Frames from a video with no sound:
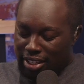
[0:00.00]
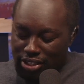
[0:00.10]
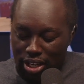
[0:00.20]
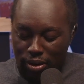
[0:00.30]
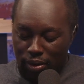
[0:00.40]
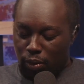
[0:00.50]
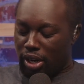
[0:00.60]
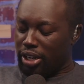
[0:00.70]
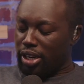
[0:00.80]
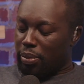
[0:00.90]
So
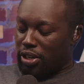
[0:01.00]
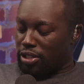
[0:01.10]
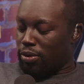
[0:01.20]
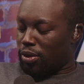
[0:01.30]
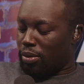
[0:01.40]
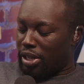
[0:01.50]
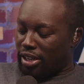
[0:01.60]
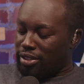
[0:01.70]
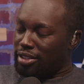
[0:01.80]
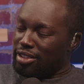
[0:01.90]
what are your personal role
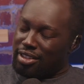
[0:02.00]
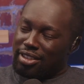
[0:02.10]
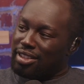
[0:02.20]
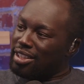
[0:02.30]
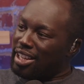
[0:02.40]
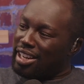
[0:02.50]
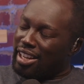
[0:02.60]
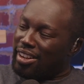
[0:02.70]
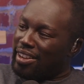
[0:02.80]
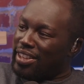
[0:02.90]
models and
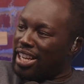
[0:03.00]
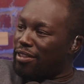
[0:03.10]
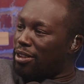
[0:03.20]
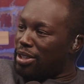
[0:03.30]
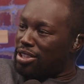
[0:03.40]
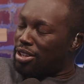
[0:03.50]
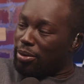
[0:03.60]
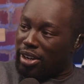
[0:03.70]
how have they influenced your